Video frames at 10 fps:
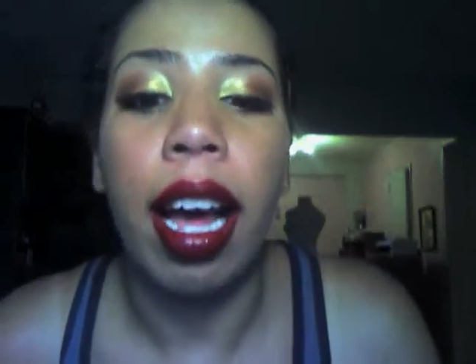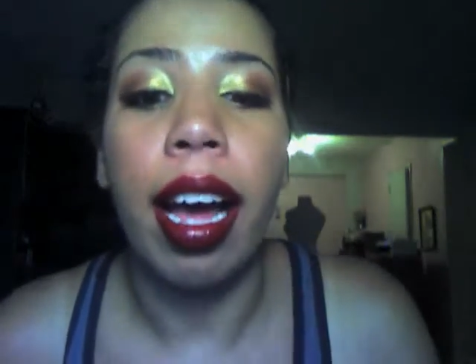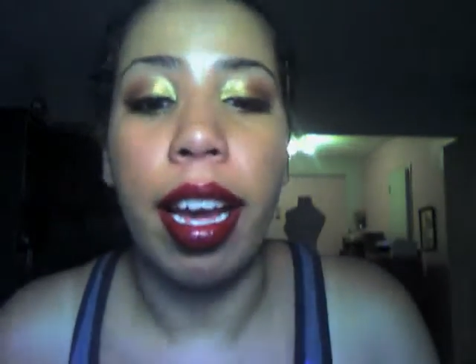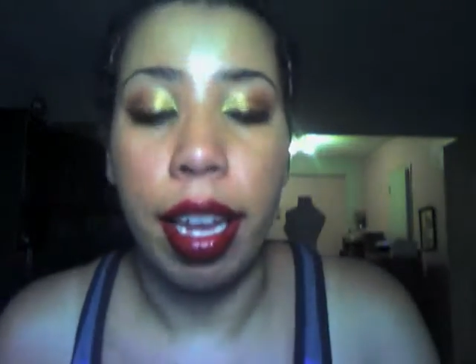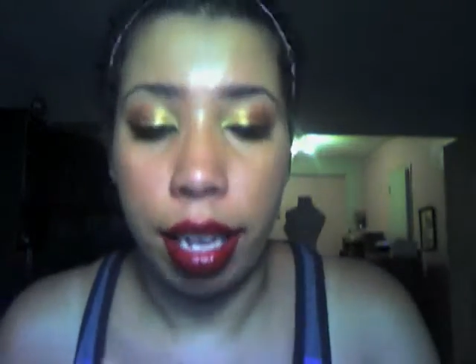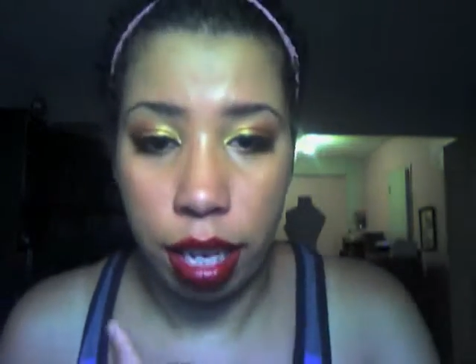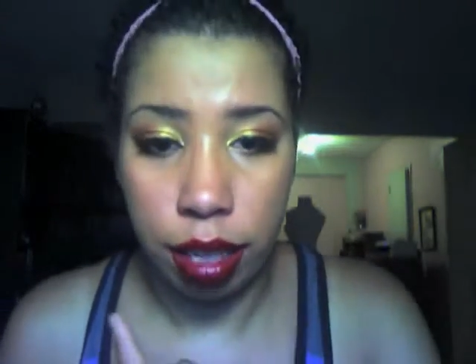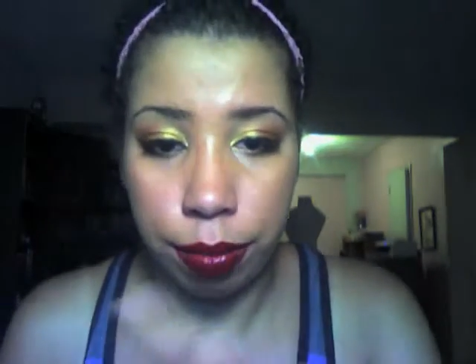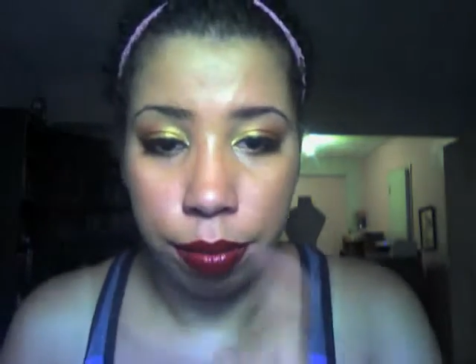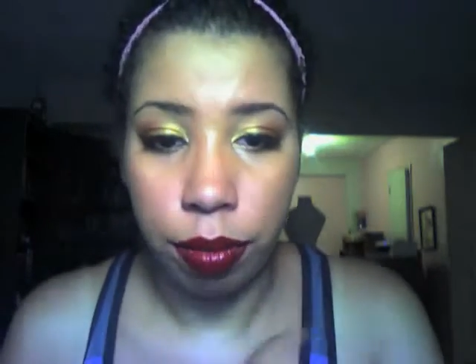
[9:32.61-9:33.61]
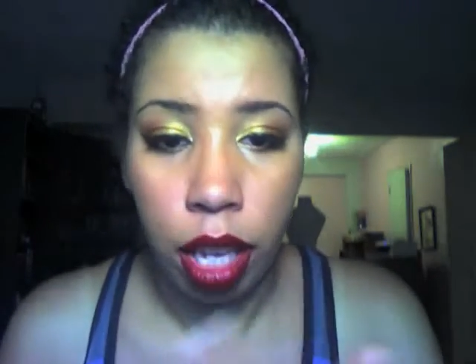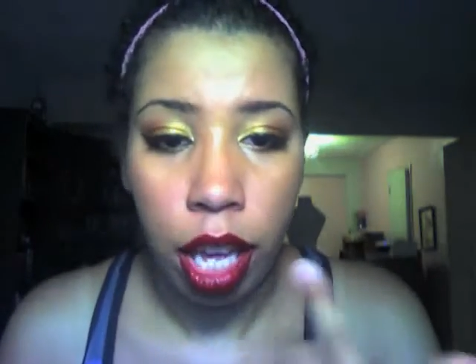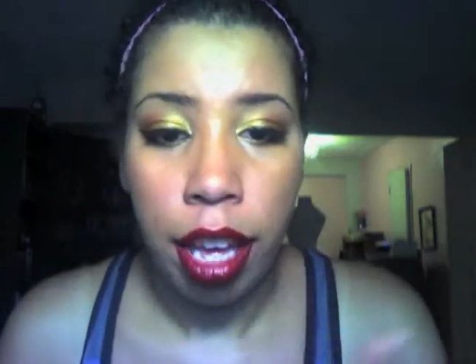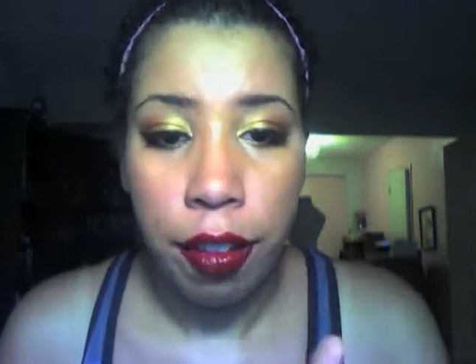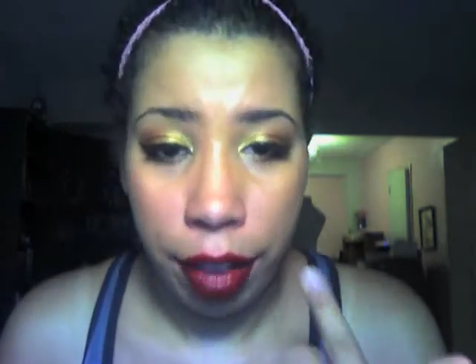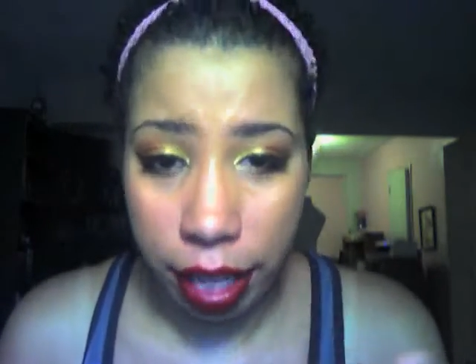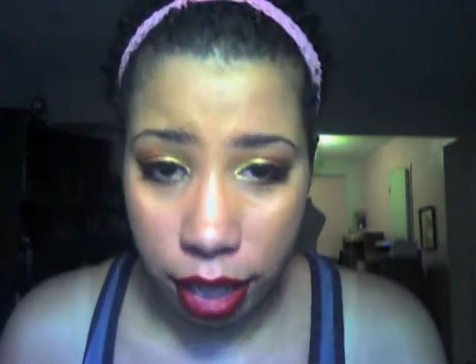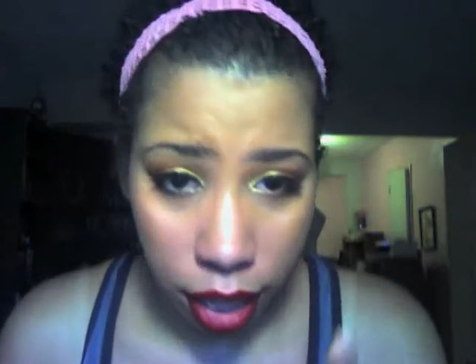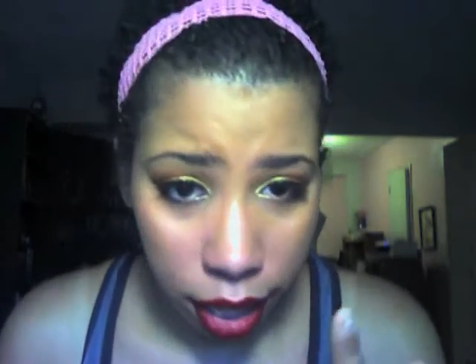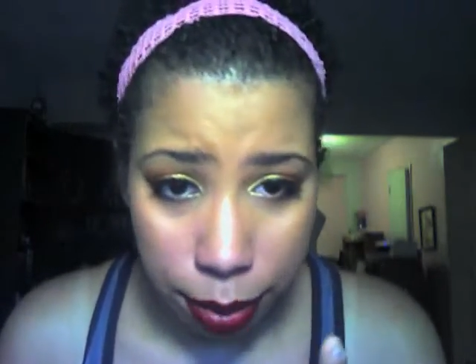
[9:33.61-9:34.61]
I, fixed
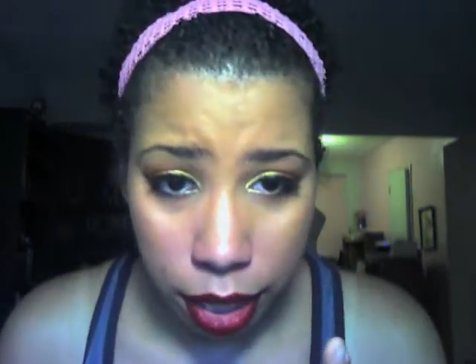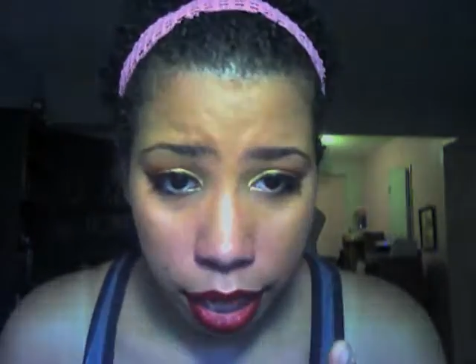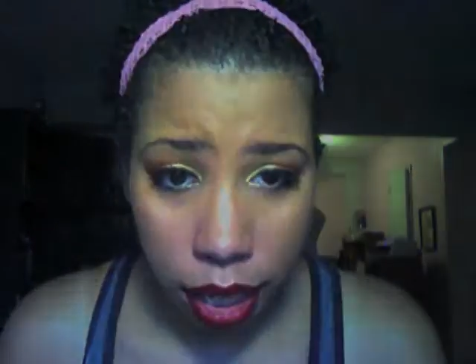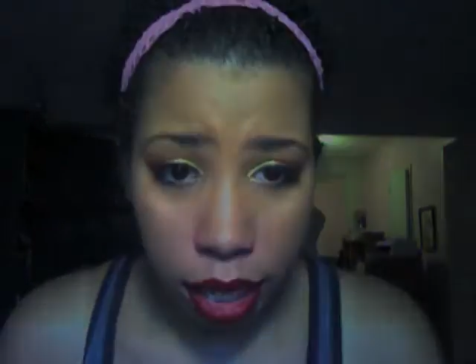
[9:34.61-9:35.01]
the lipstick,